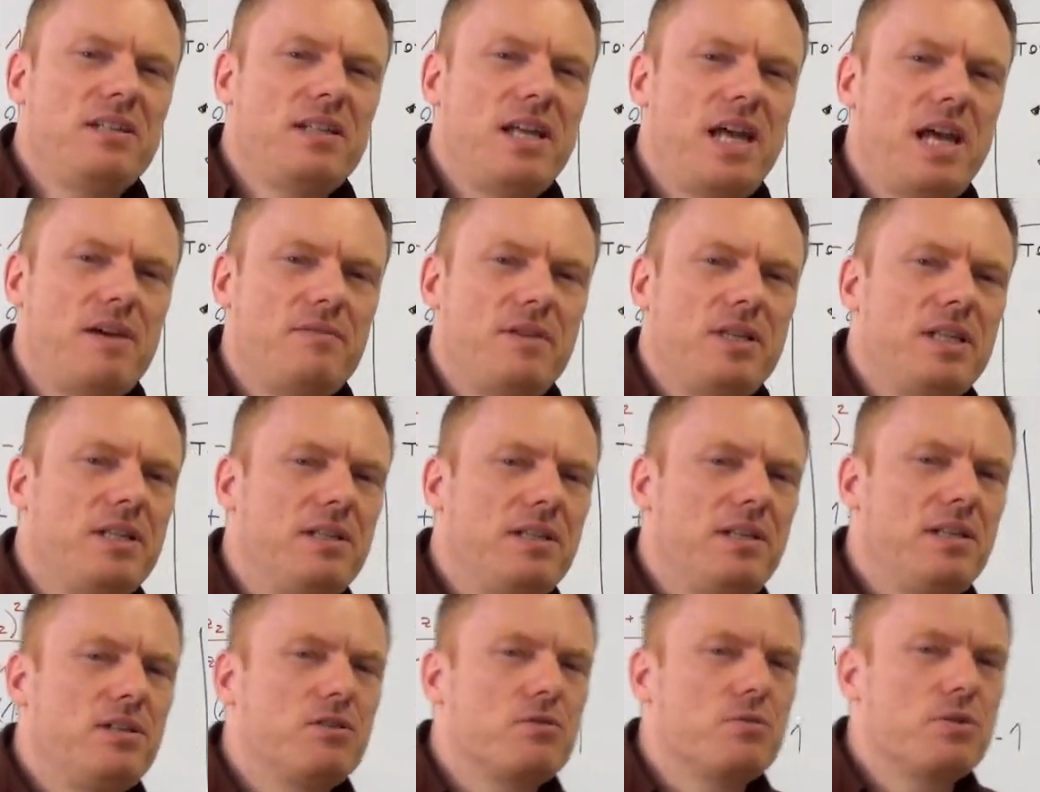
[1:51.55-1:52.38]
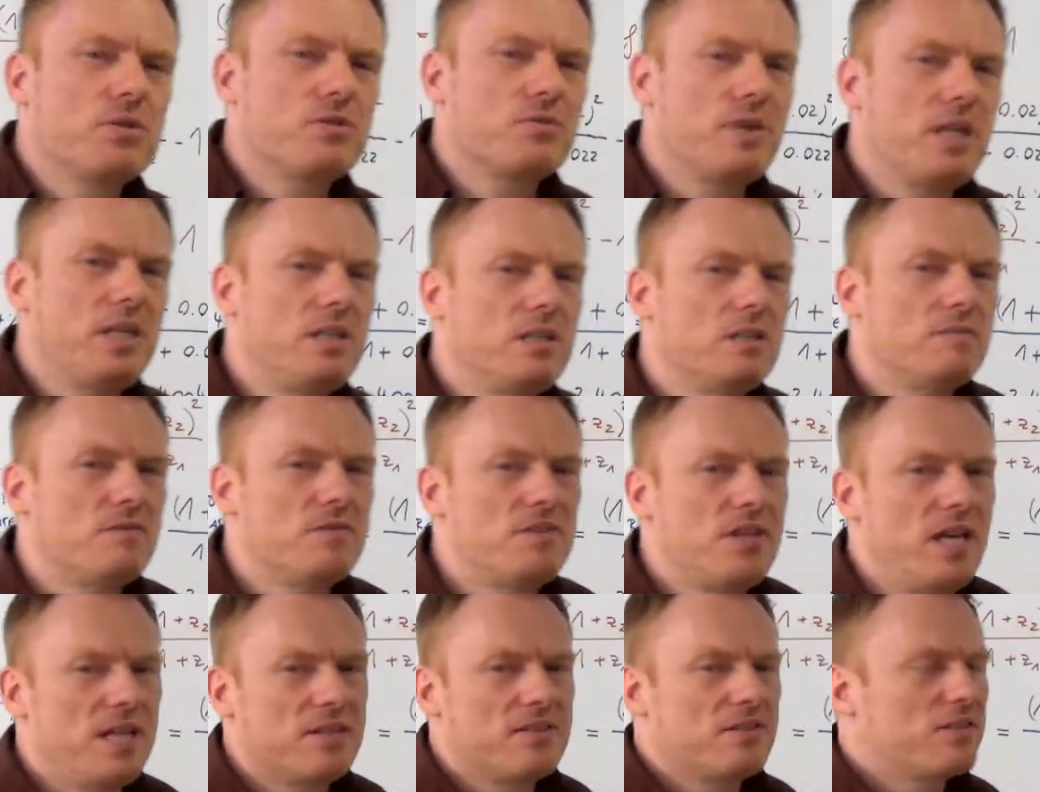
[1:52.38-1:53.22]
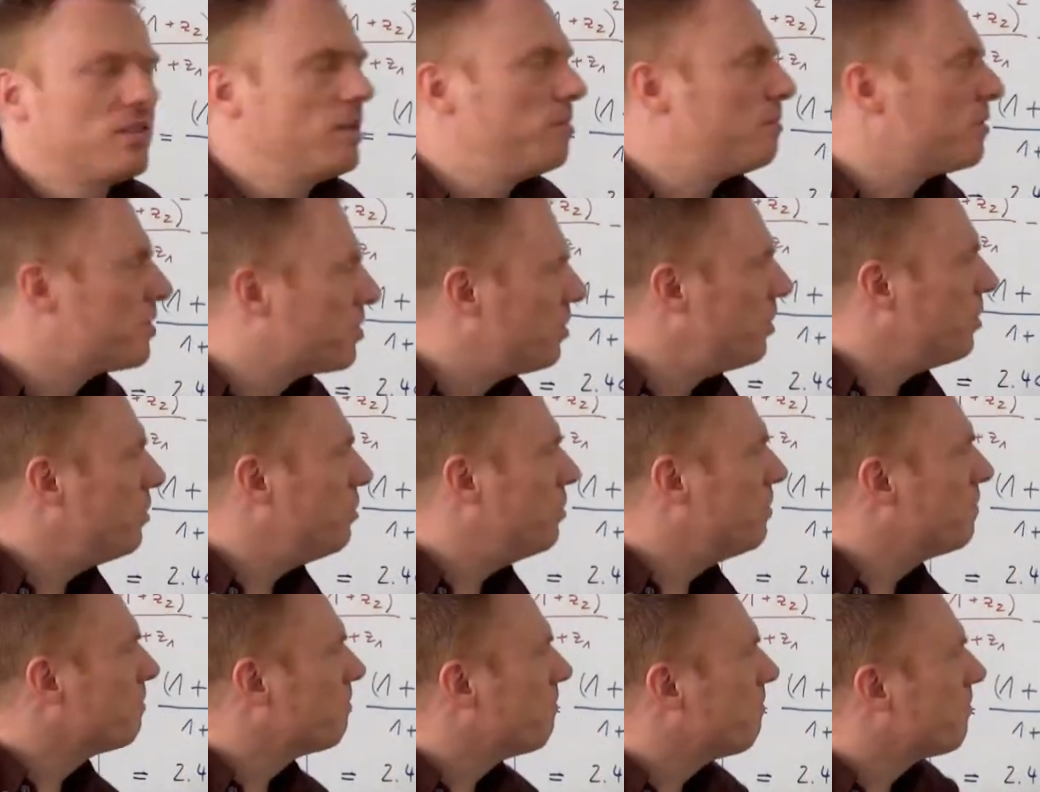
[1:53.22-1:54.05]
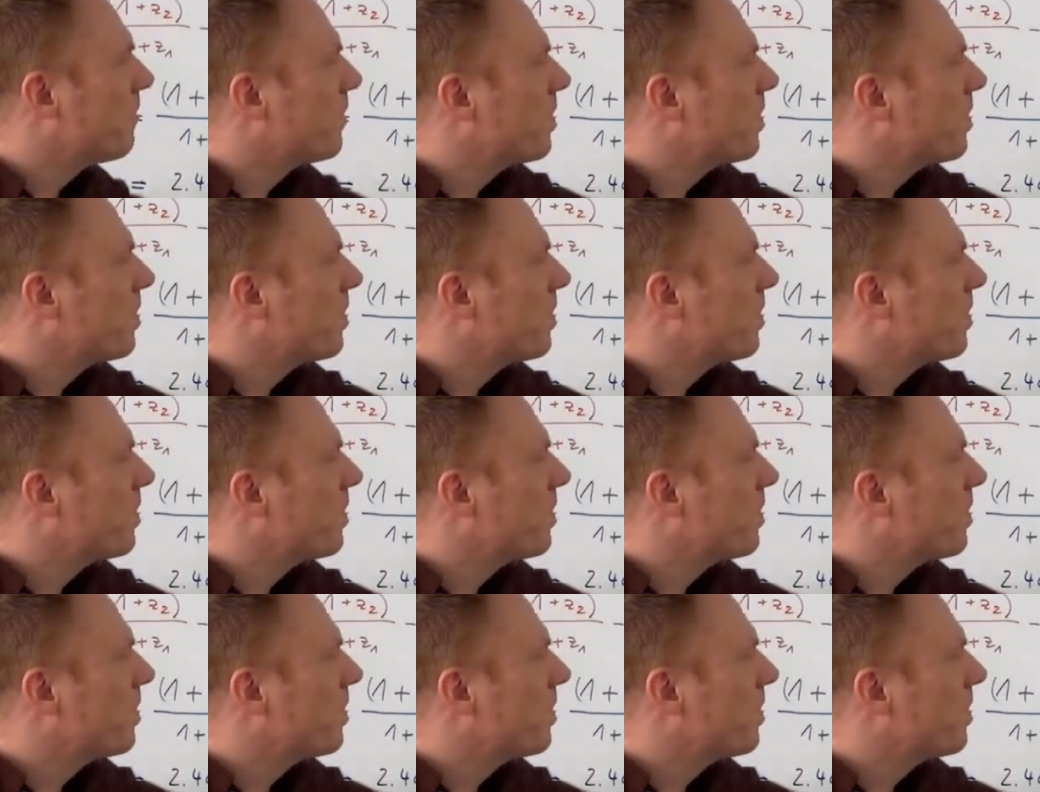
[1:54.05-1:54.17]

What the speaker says: having an interest rate of Z sub 2